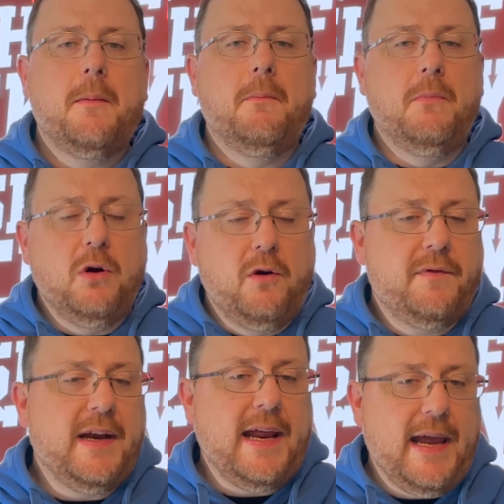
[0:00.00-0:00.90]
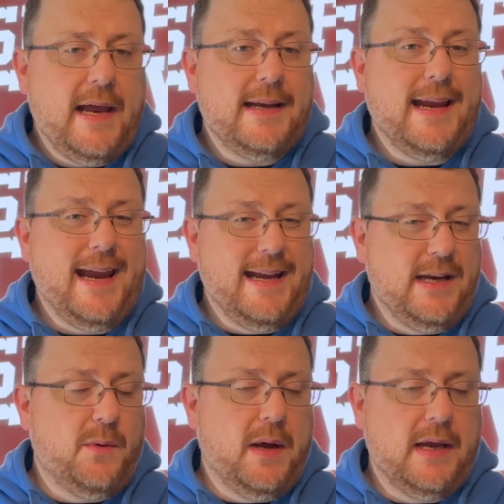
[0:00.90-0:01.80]
moved ahead
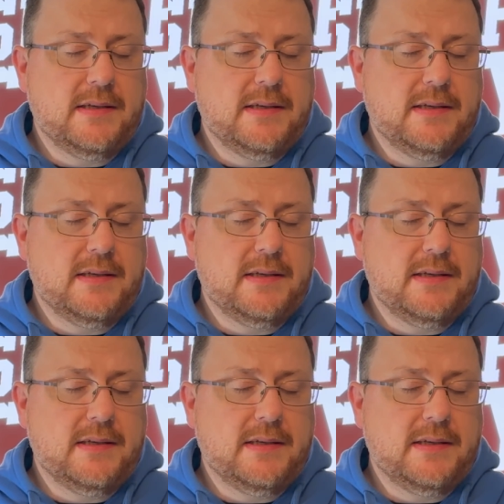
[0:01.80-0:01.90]
anyway.